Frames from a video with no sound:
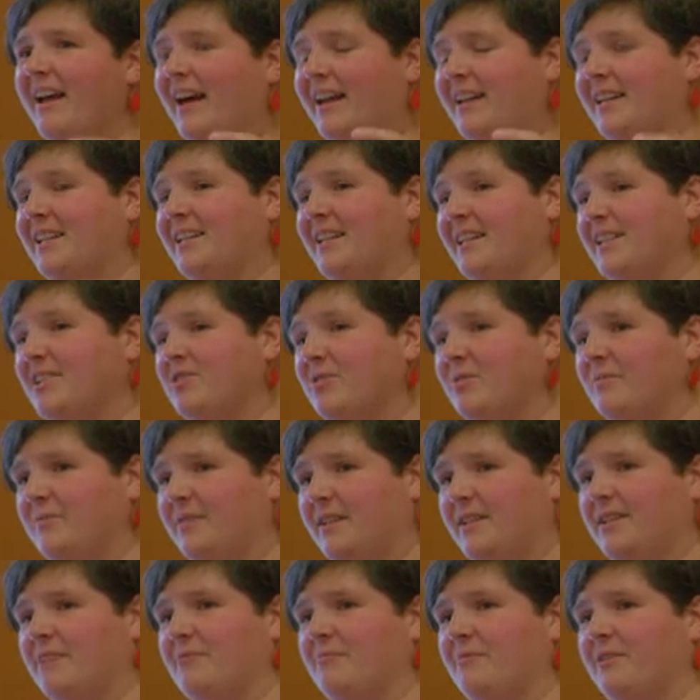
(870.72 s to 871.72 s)
and it is an
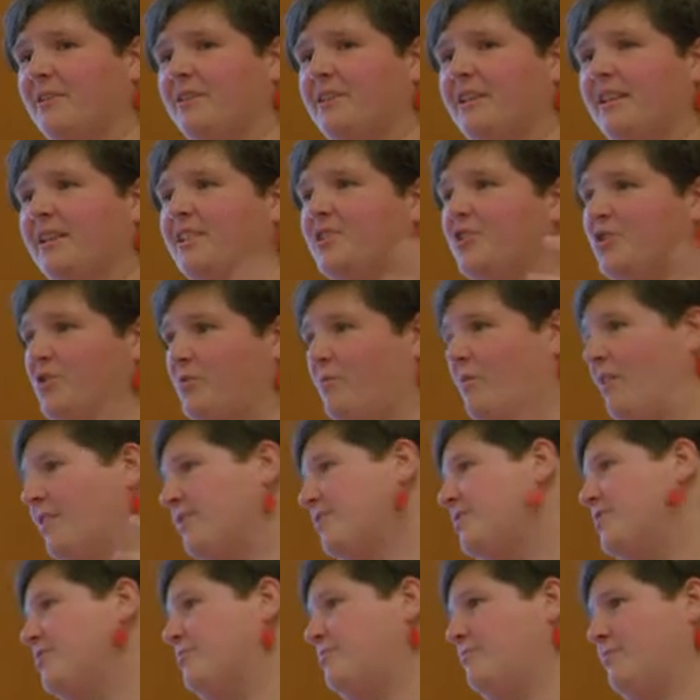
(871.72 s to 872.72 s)
obvious one, is to
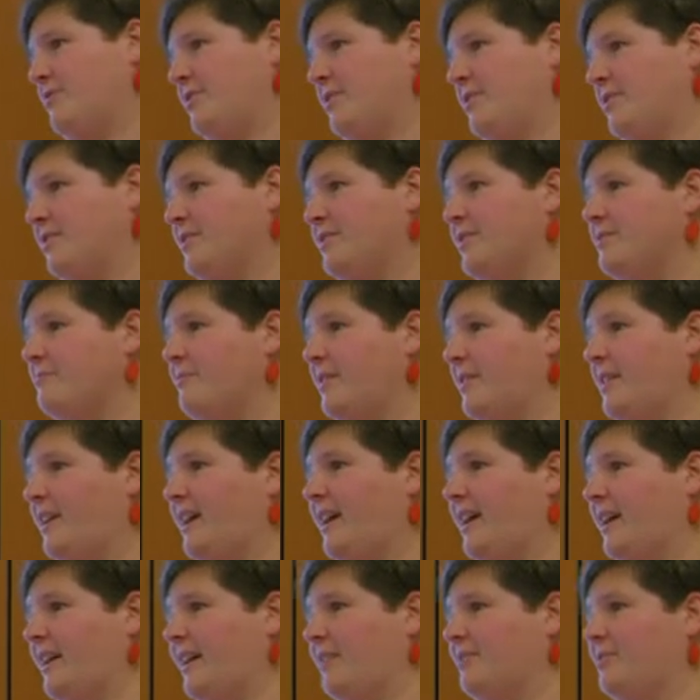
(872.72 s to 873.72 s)
ask your audience where they
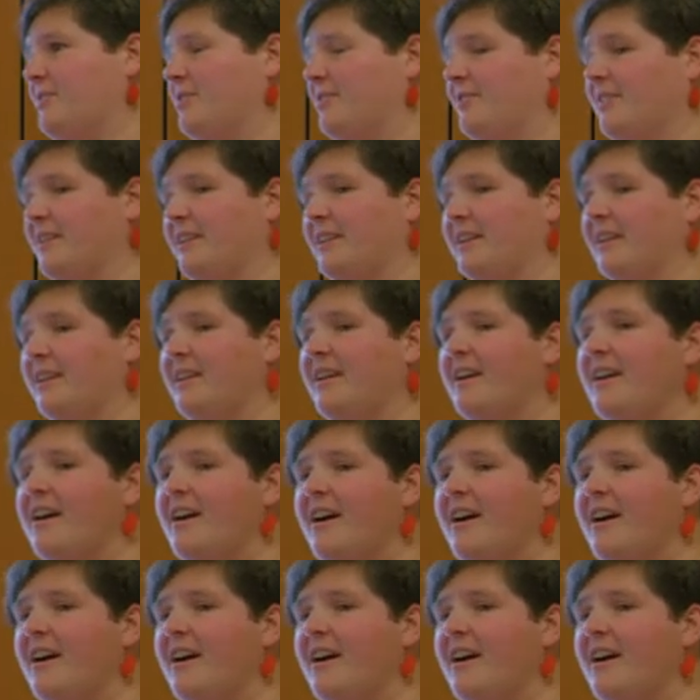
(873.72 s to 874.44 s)
hang out online.